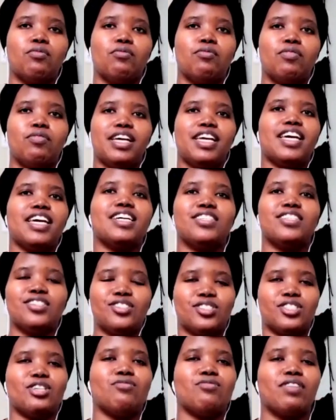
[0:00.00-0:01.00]
we can't
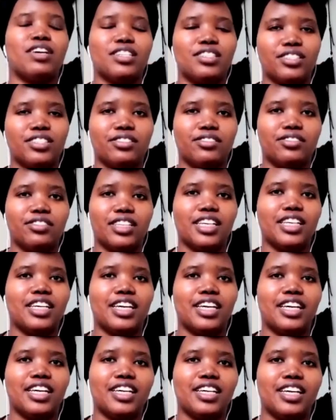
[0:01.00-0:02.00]
see what they're
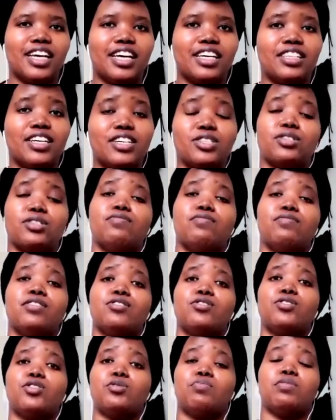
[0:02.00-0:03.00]
thinking unless if
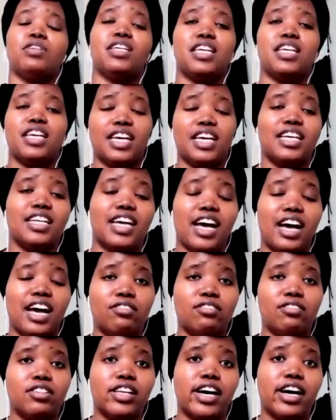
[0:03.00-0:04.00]
they're speaking it
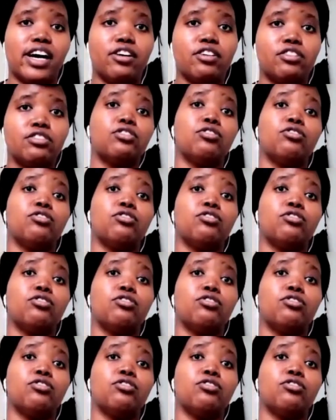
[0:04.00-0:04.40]
out loud